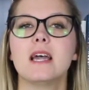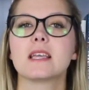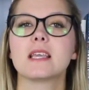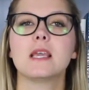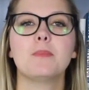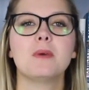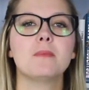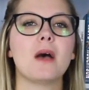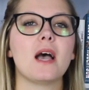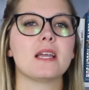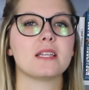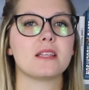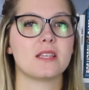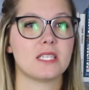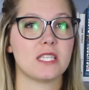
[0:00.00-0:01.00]
Keep in
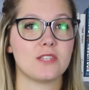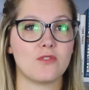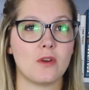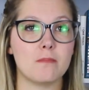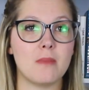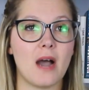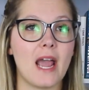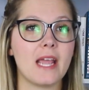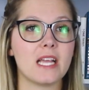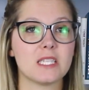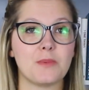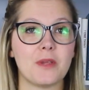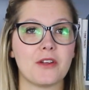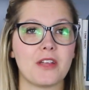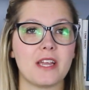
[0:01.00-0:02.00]
mind, this is from my
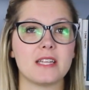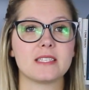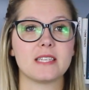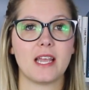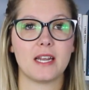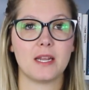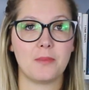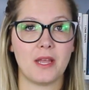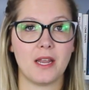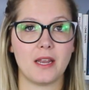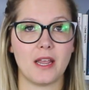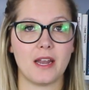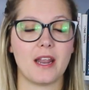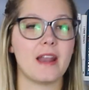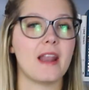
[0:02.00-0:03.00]
experience and
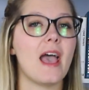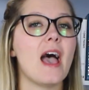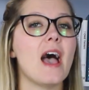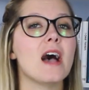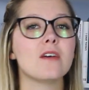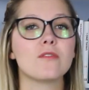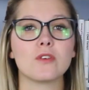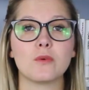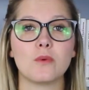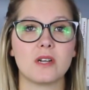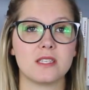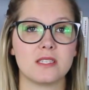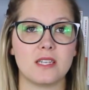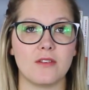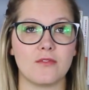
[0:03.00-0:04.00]
opinion, and everyone
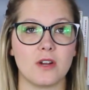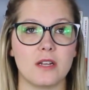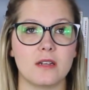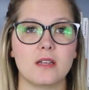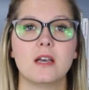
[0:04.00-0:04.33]
is different,